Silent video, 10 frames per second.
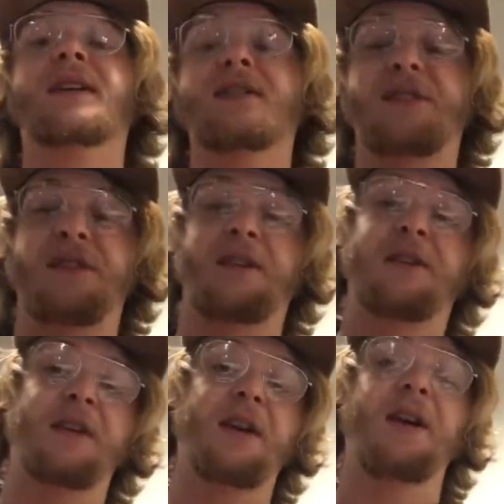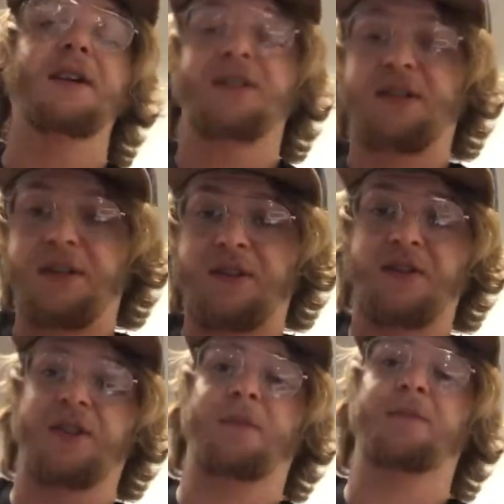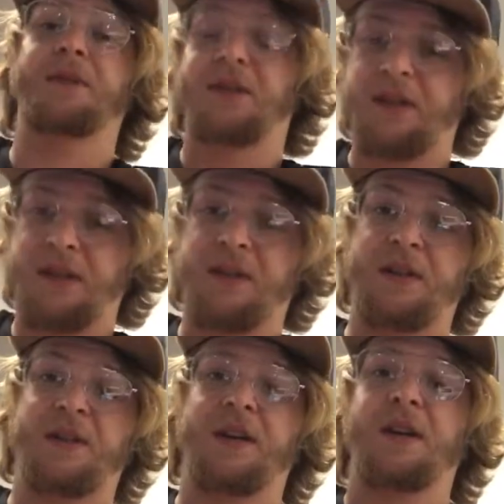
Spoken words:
C, C sharp, D,